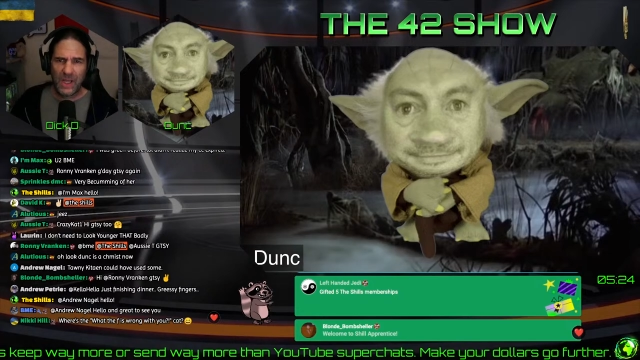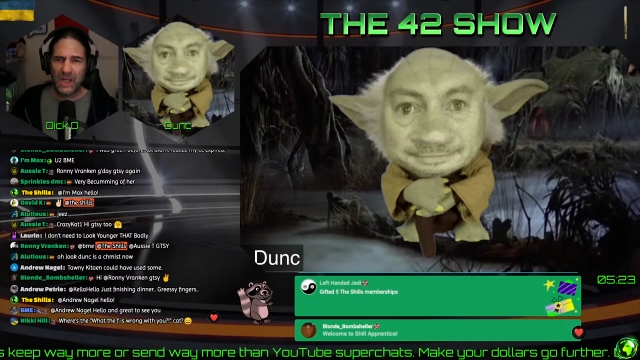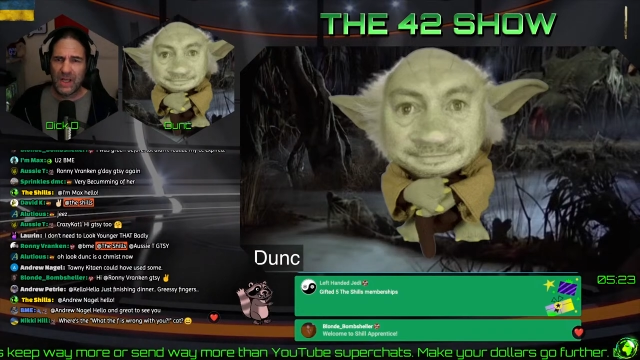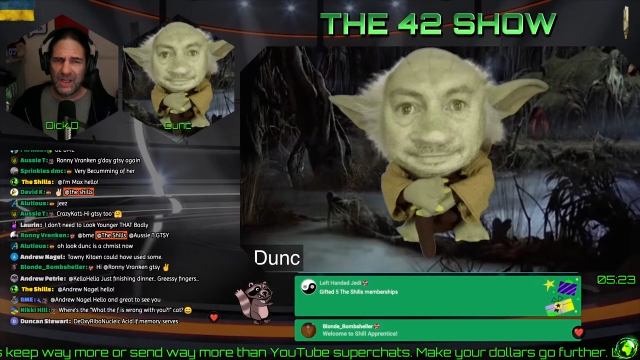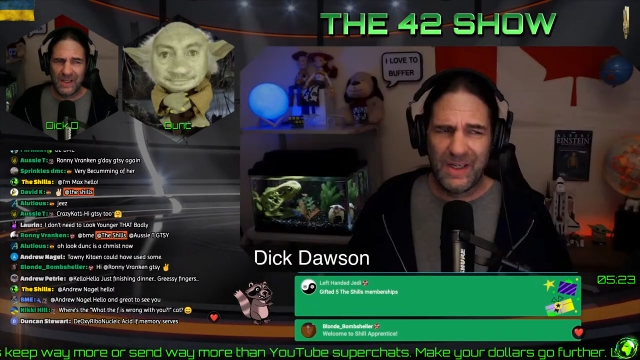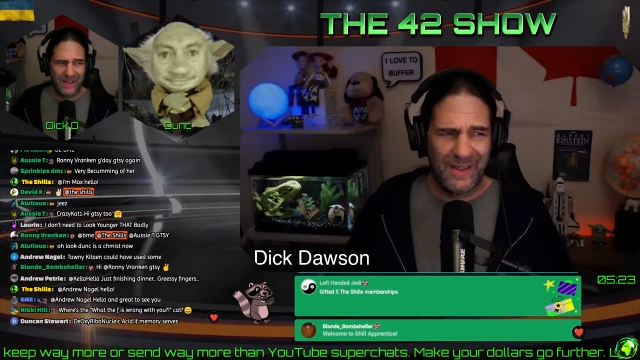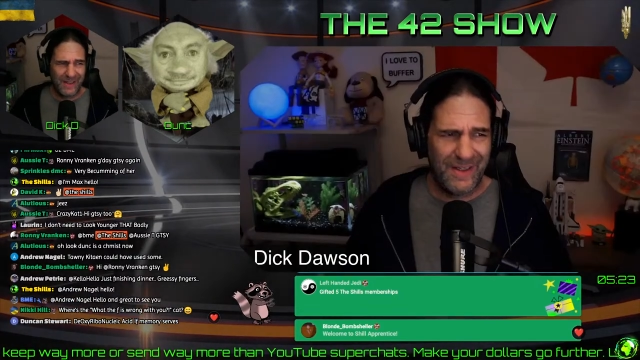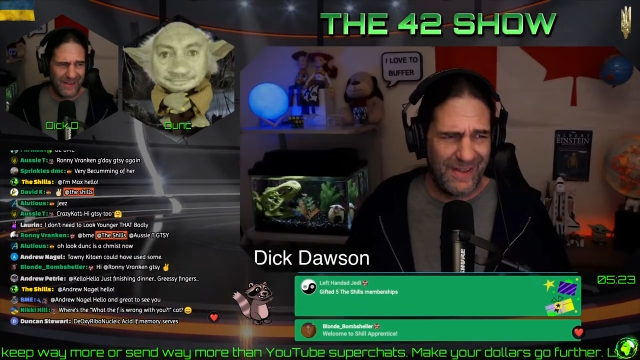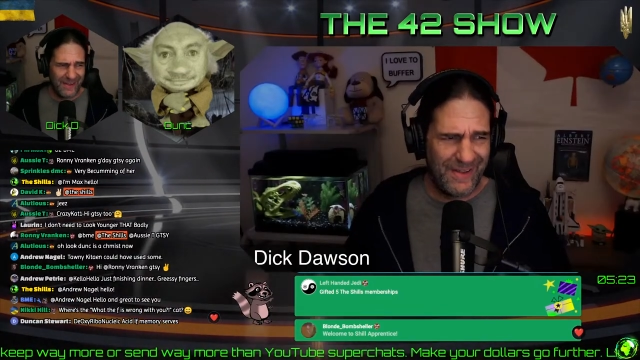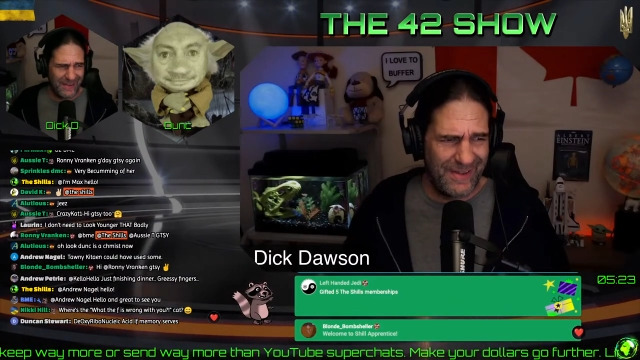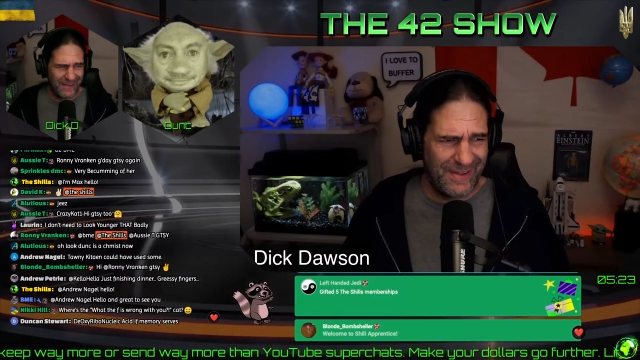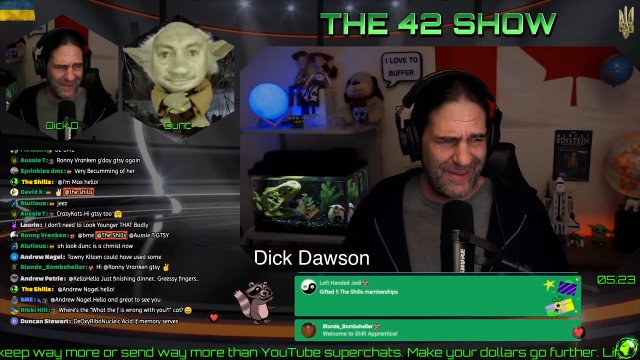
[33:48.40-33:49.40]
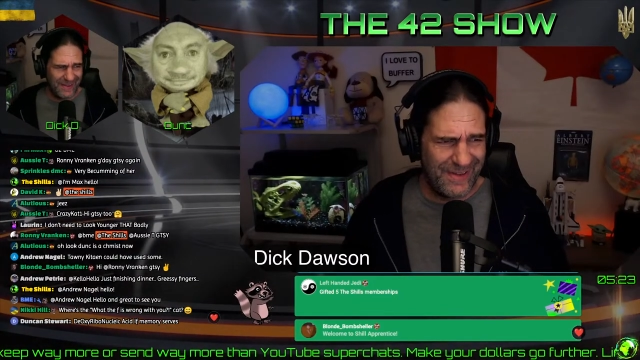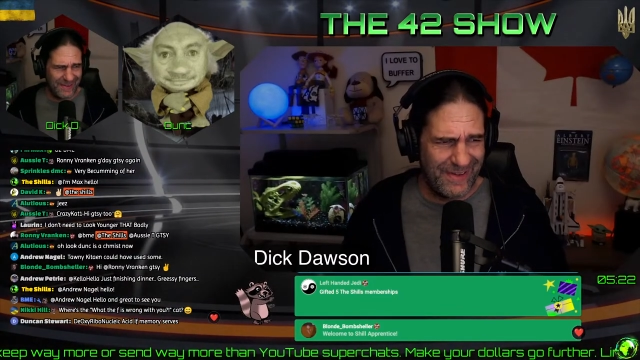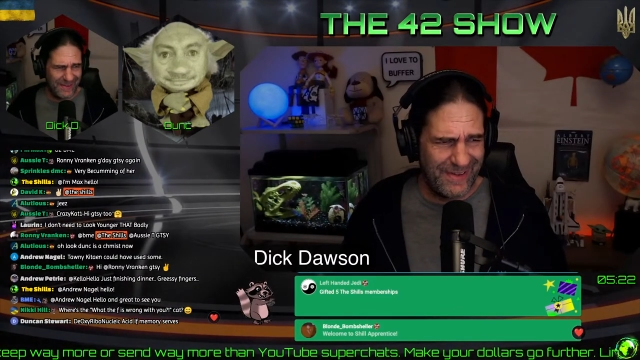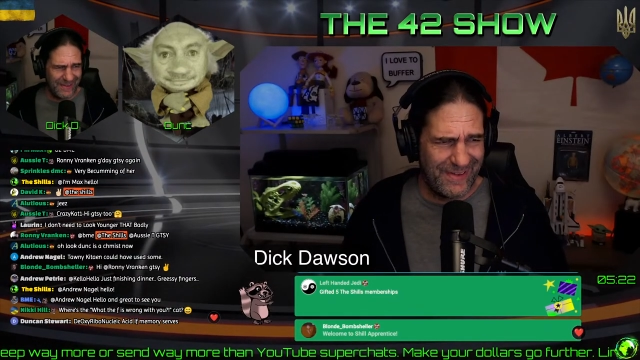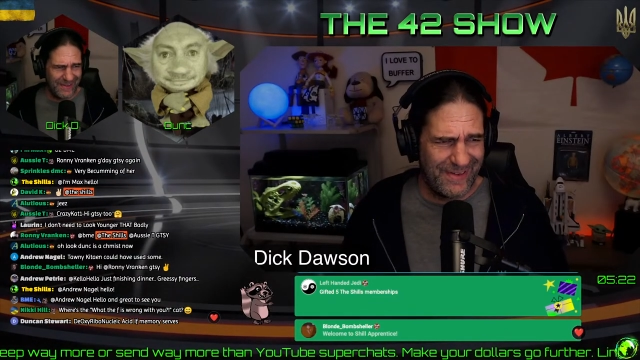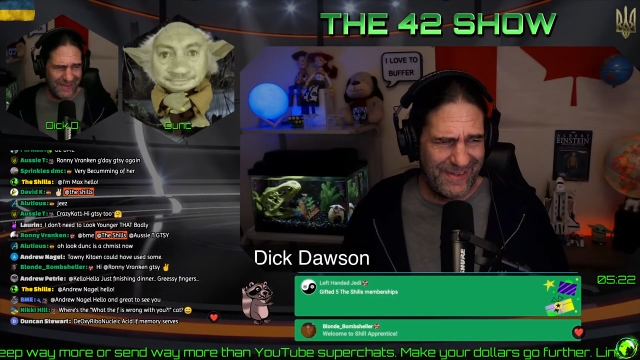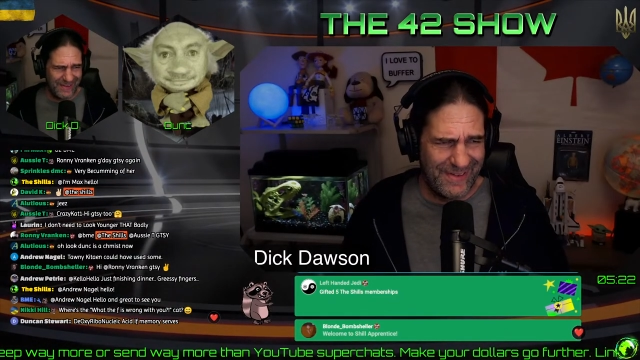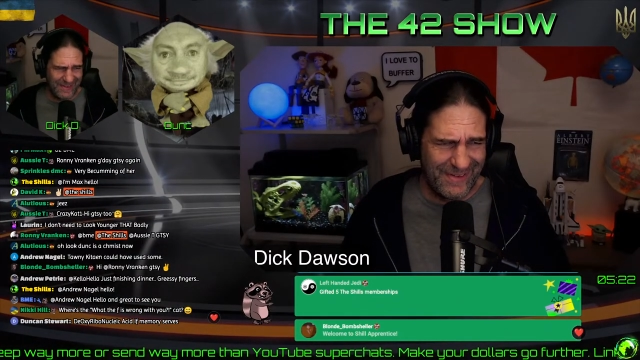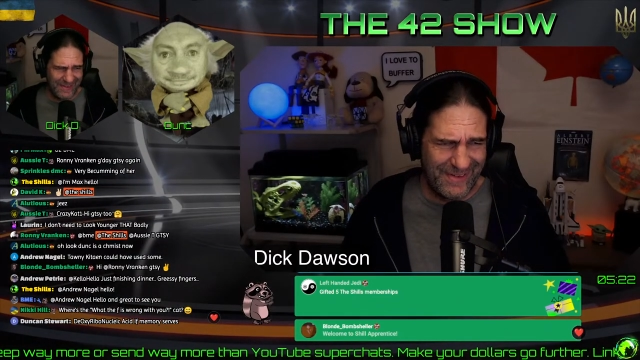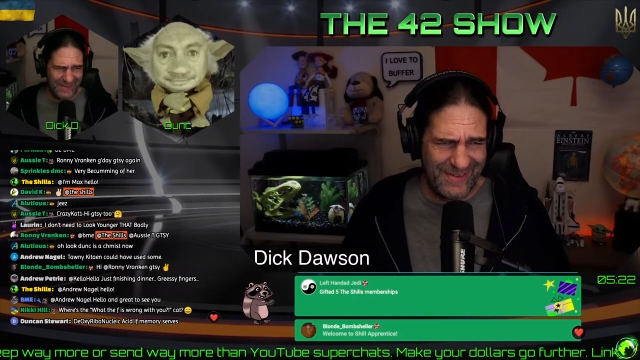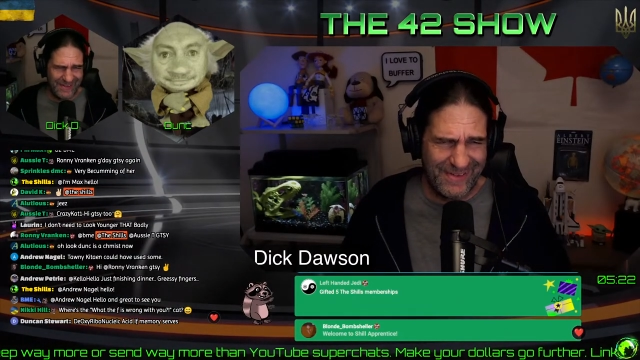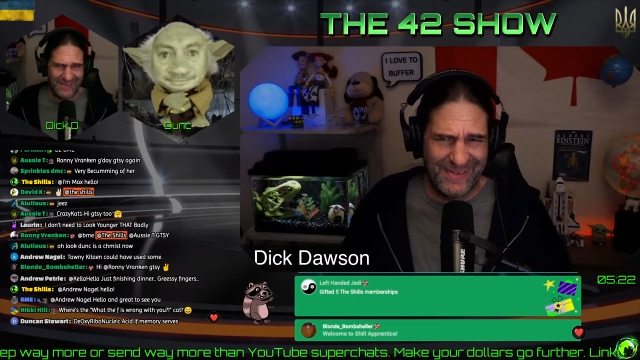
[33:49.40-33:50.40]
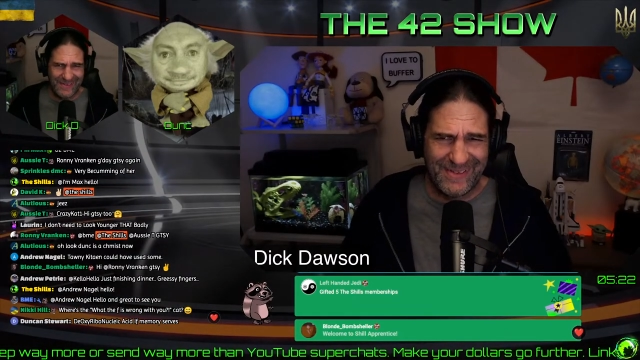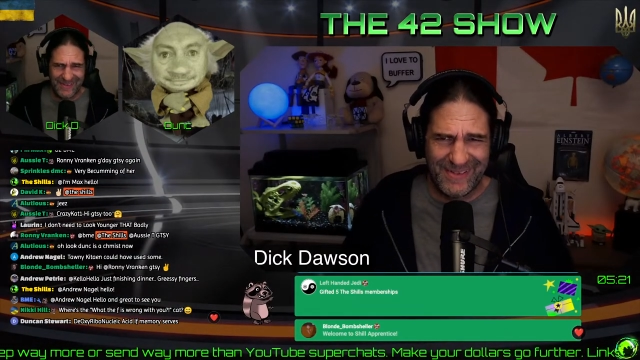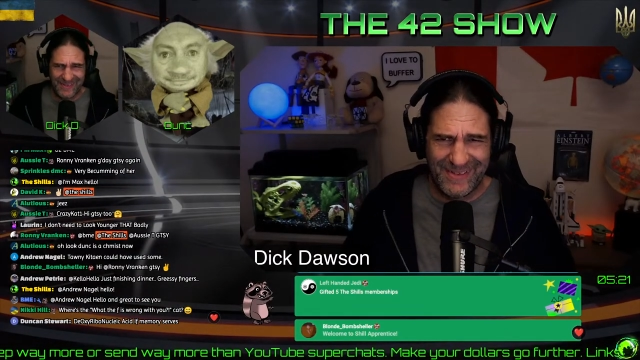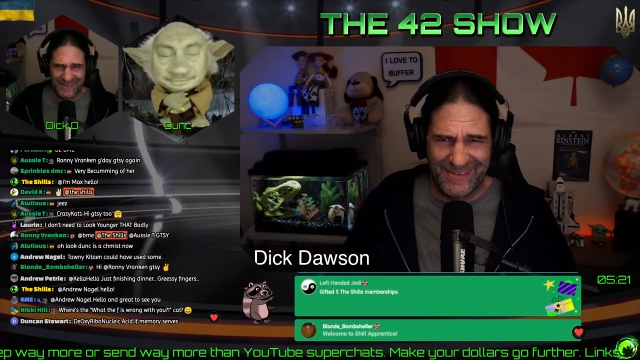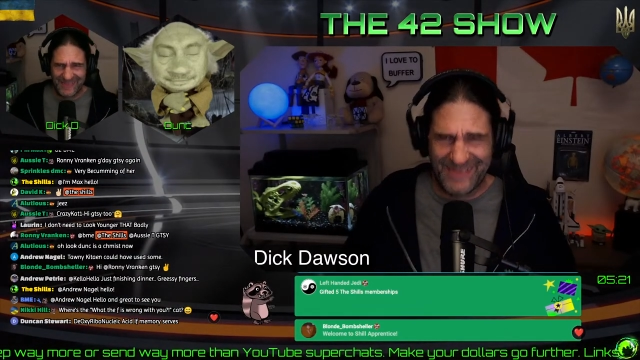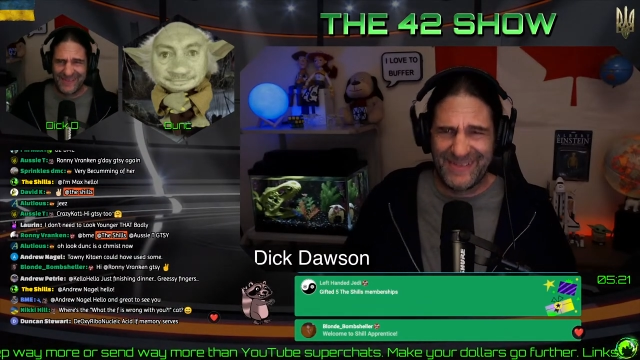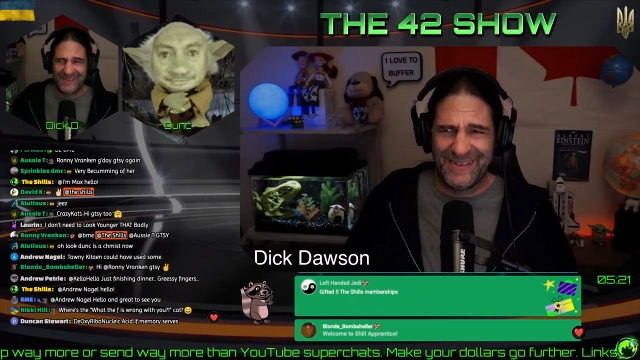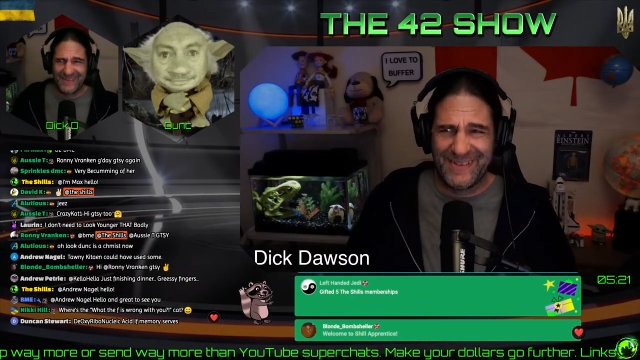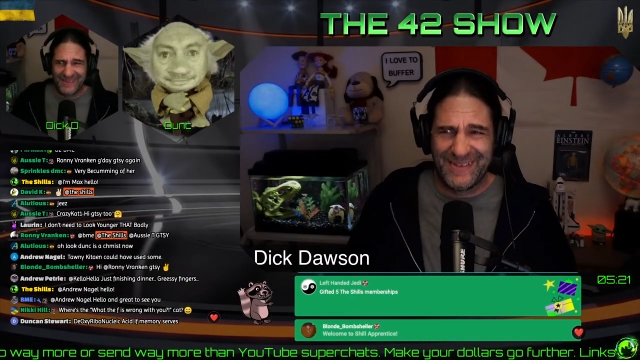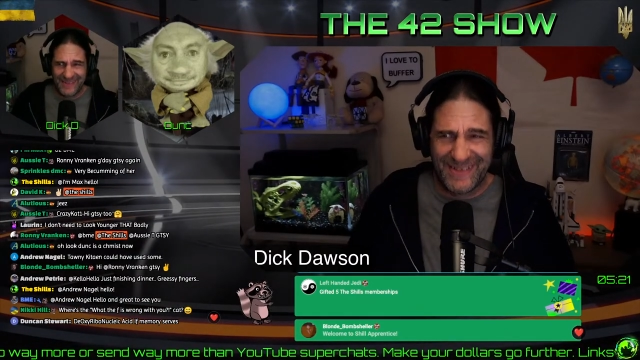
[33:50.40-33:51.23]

[no speech]